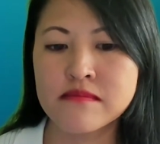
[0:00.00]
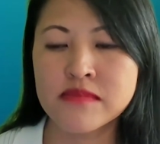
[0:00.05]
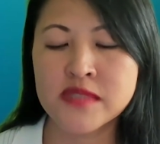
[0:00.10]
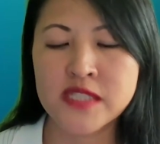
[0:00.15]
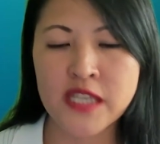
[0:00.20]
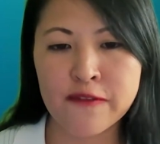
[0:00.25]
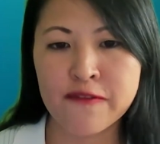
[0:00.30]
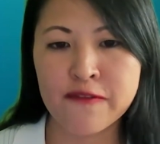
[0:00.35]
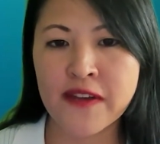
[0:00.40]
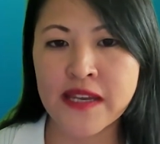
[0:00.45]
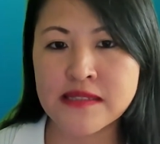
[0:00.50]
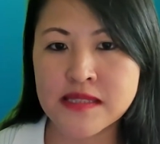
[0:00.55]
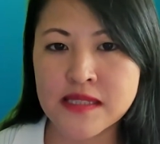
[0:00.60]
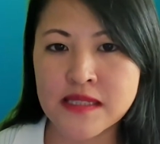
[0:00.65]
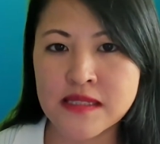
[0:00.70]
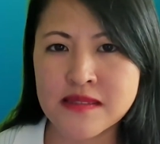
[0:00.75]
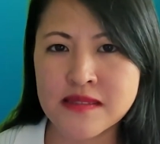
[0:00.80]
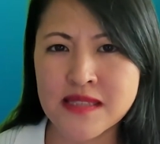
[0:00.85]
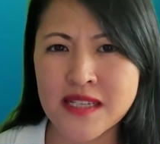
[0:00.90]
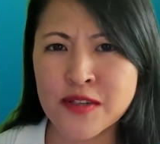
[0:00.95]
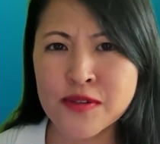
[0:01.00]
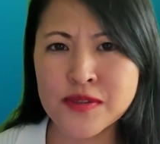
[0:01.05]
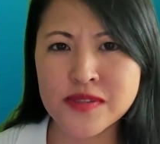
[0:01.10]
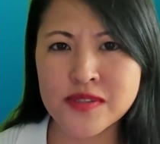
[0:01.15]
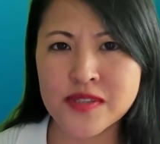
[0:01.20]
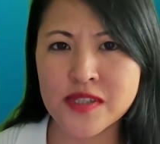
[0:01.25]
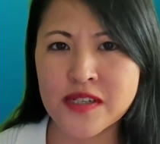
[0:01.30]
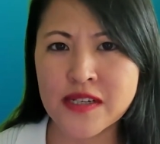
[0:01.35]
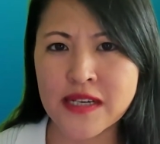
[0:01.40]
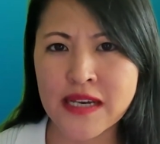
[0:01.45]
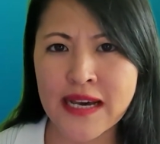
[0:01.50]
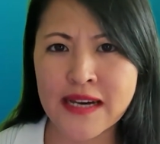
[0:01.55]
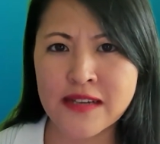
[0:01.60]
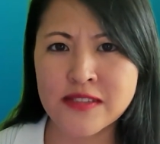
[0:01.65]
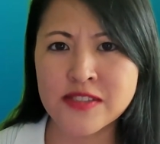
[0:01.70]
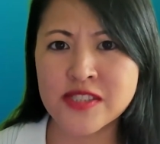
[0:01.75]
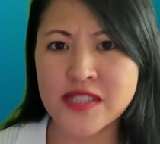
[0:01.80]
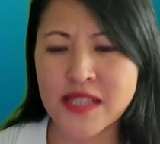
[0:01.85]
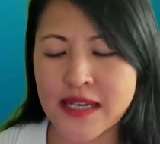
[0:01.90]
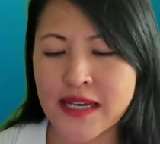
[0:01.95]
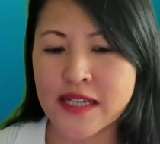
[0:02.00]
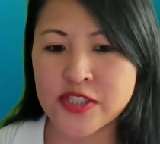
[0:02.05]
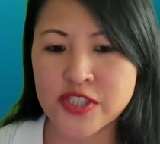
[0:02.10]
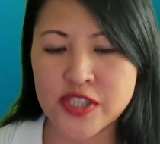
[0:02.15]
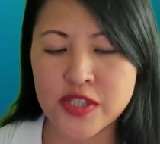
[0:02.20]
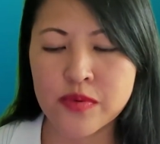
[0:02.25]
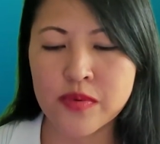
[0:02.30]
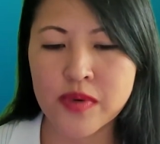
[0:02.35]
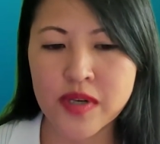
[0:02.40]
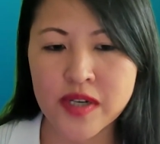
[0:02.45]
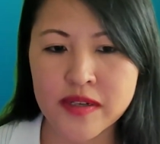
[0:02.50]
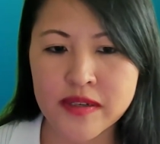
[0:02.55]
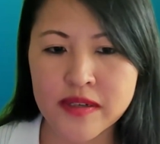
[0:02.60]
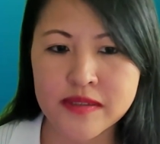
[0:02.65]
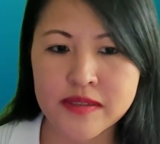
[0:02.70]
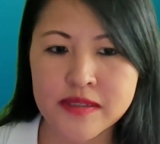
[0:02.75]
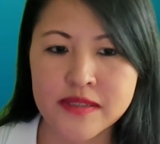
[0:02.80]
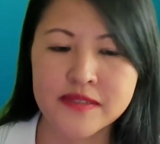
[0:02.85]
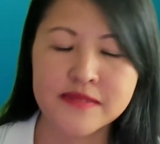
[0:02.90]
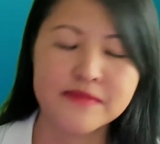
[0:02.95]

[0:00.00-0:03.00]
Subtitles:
deepfakes is and also how do they actually work?